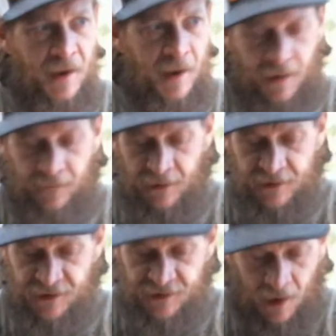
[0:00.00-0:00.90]
and then
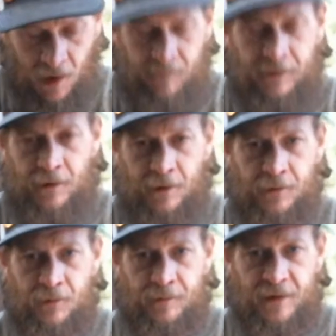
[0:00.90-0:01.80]
just copied
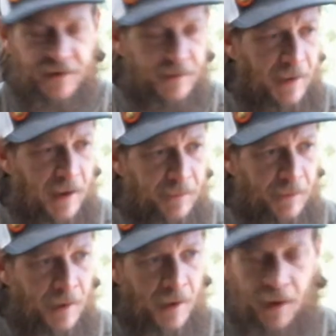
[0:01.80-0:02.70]
onto a piece of
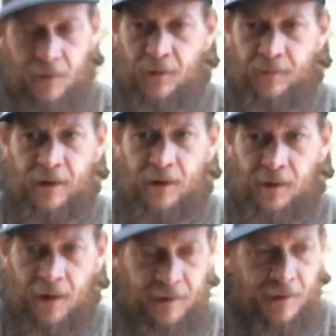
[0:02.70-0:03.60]
paper and repeated
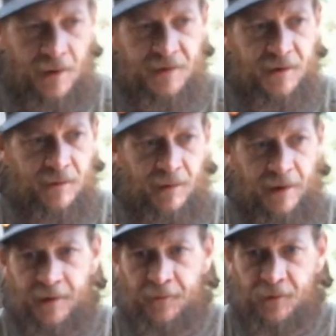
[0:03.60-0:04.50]
ad nauseum by
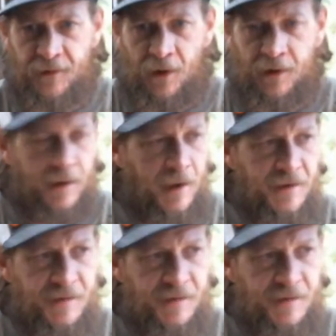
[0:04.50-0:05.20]
different talking heads,